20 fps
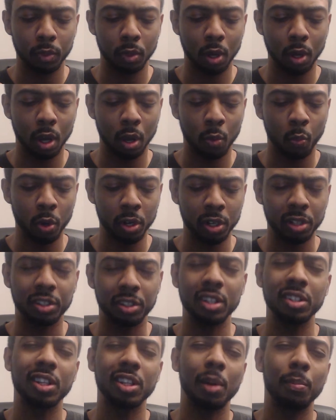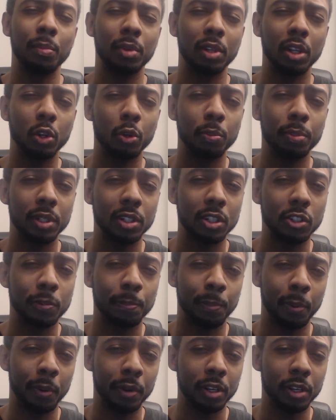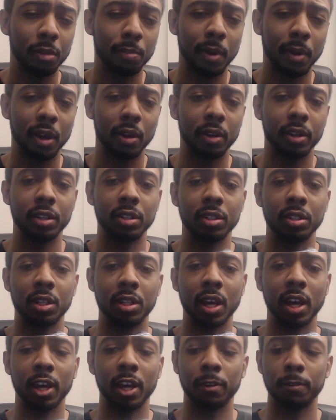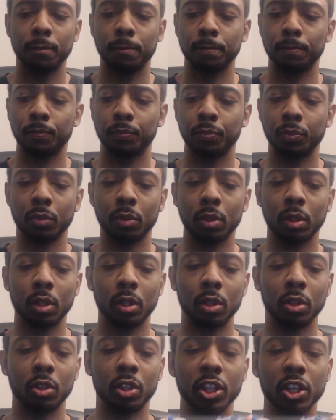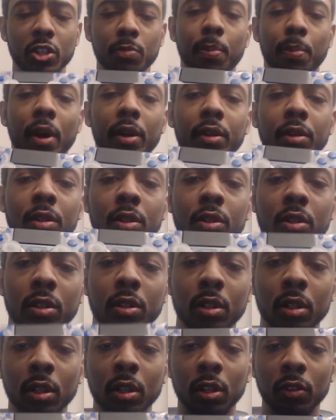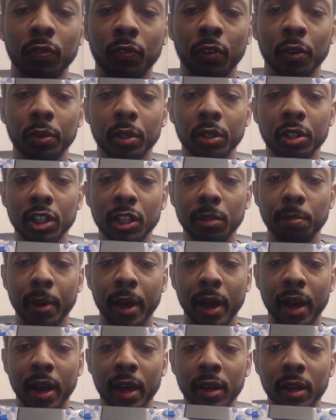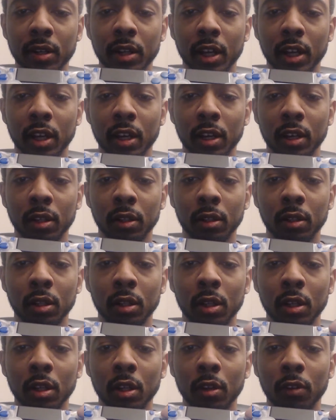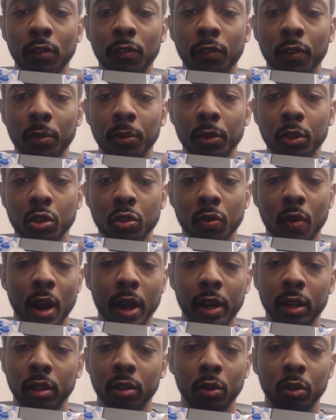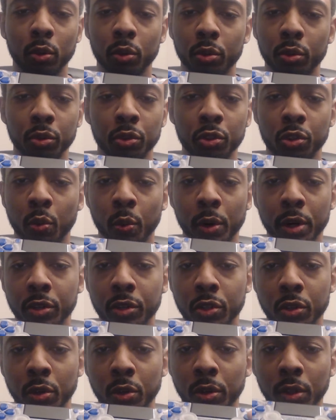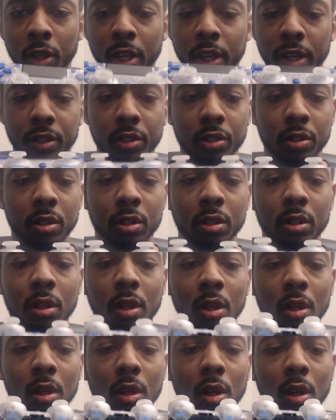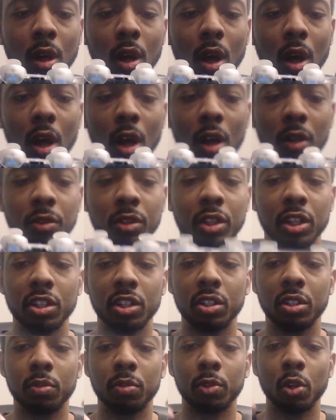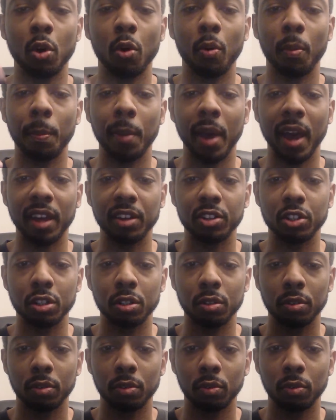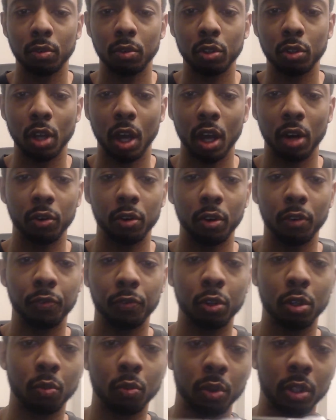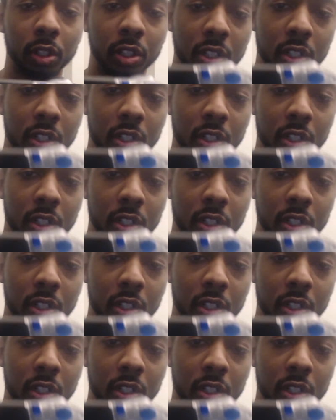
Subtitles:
One of the things that I'm a little bit disappointed about is that these buttons from the D-pad and from the triangles, square, circle X, these don't match. I don't know if you can really